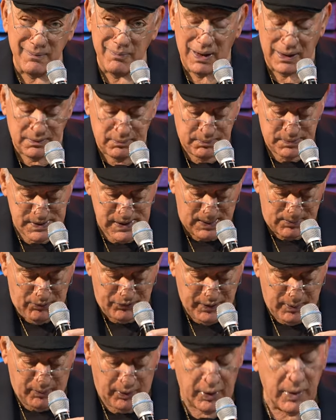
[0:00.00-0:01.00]
but some
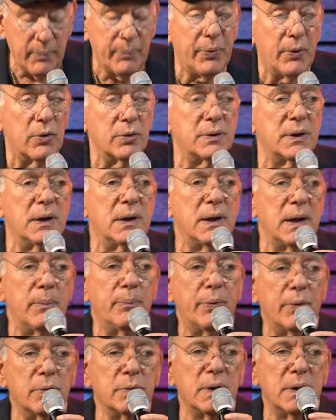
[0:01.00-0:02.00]
of them are important
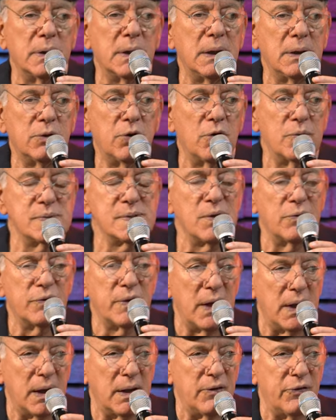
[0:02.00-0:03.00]
in terms of
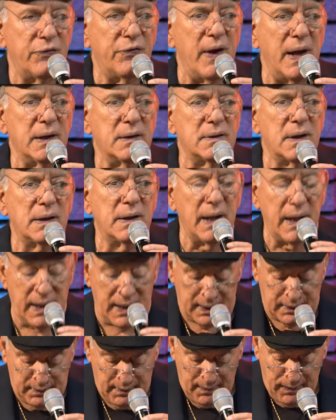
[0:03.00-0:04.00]
the effect that they
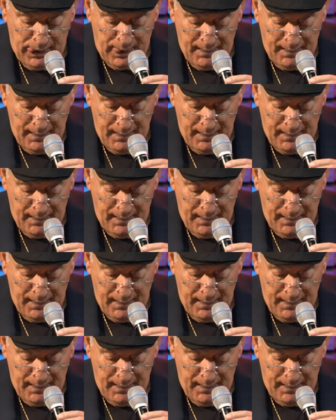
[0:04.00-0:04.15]
had